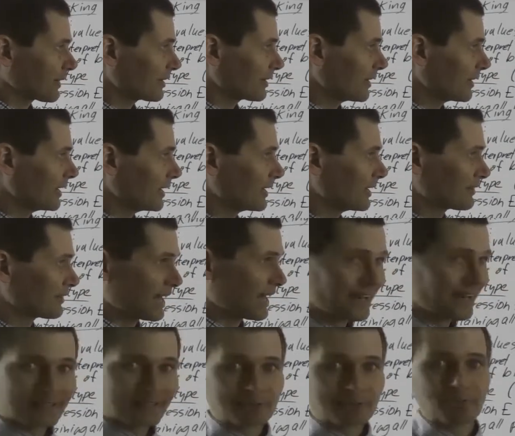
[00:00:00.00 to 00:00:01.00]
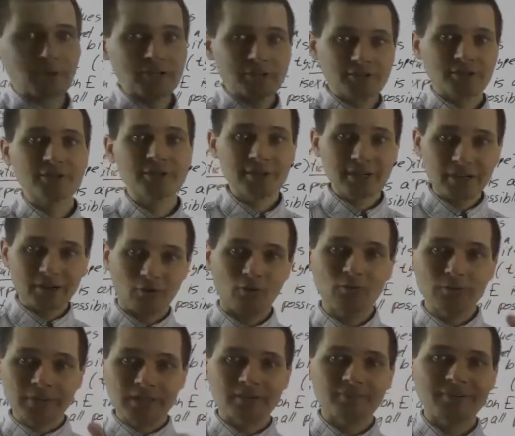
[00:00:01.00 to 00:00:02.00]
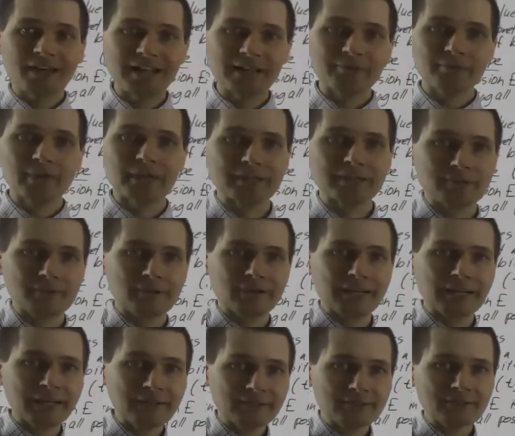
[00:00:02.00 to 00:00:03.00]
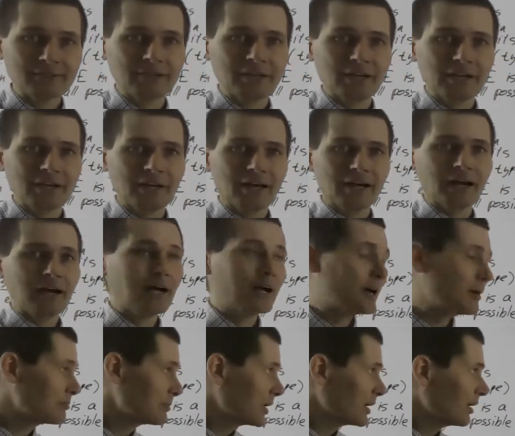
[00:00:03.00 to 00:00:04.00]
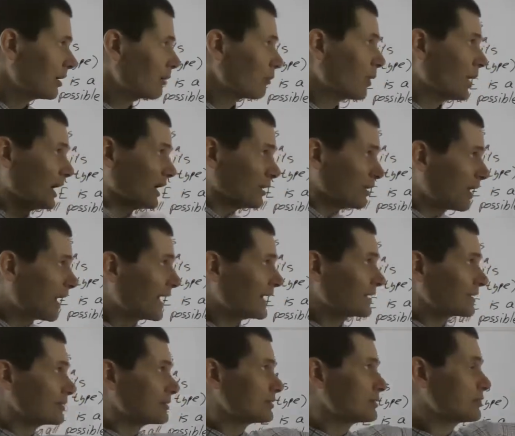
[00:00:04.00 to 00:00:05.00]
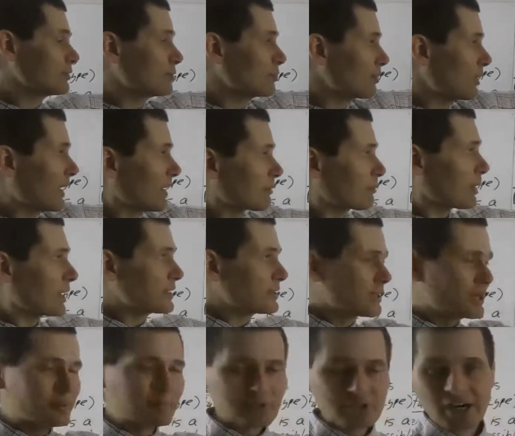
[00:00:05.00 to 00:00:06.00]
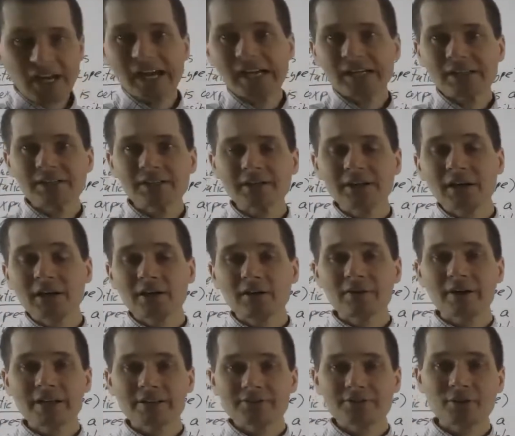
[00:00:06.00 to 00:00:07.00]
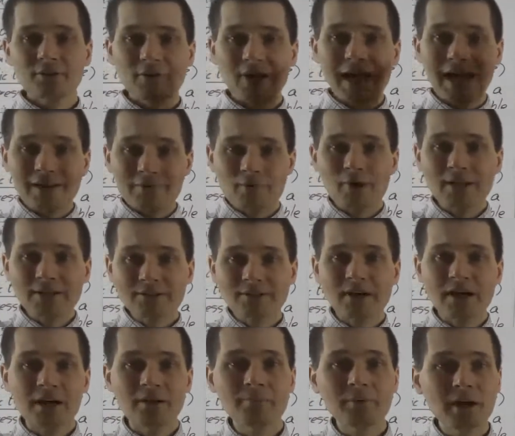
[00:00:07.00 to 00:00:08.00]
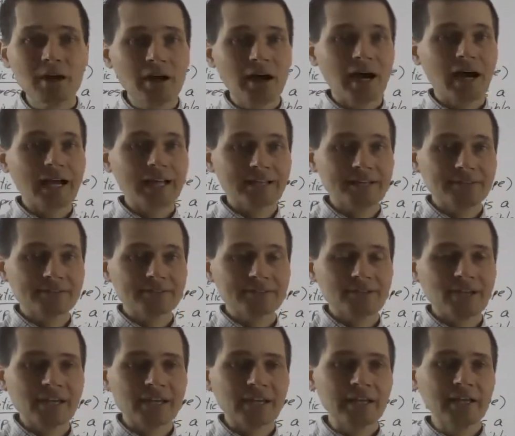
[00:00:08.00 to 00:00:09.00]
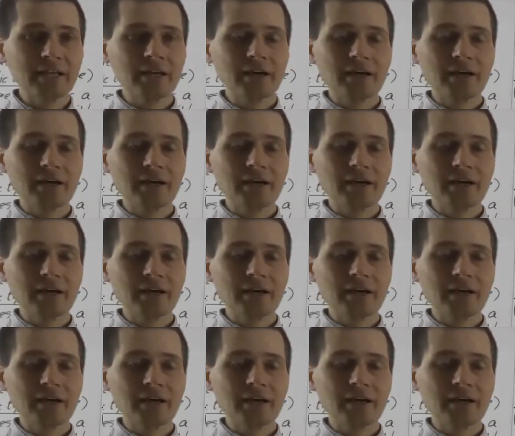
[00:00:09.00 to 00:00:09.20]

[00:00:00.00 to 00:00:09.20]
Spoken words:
that expression can only evaluate to an int. Well, I can do a runtime check, right? So at runtime, I can say,